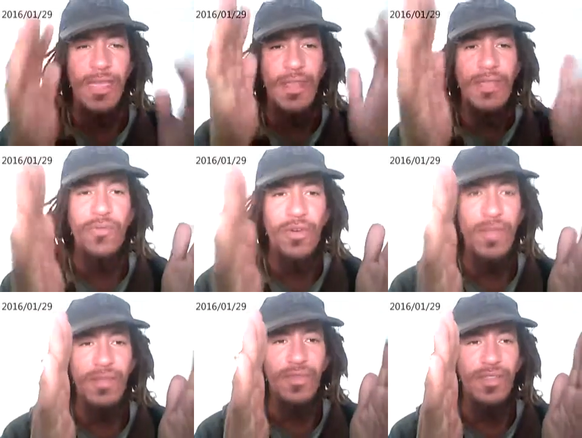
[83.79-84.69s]
any
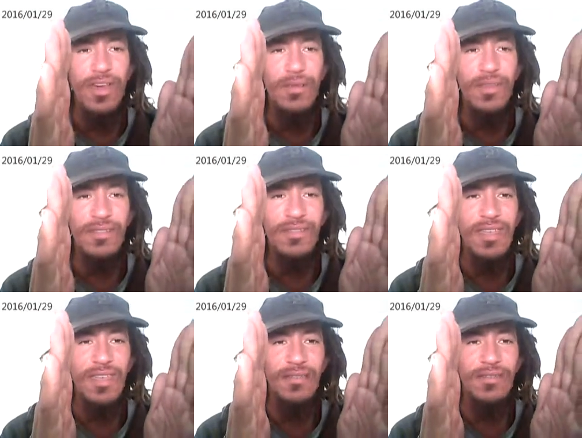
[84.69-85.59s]
woman with common
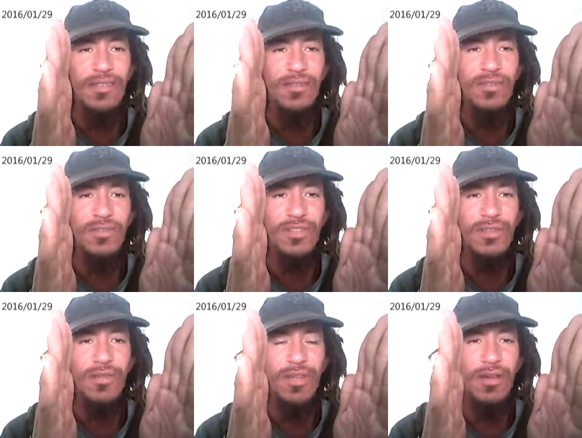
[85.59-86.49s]
sense that knows
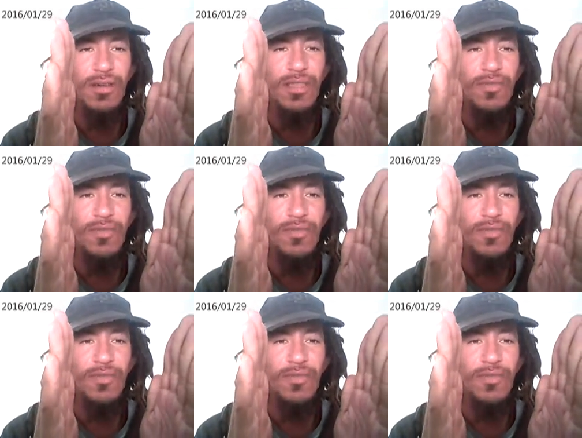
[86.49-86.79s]
what's going on,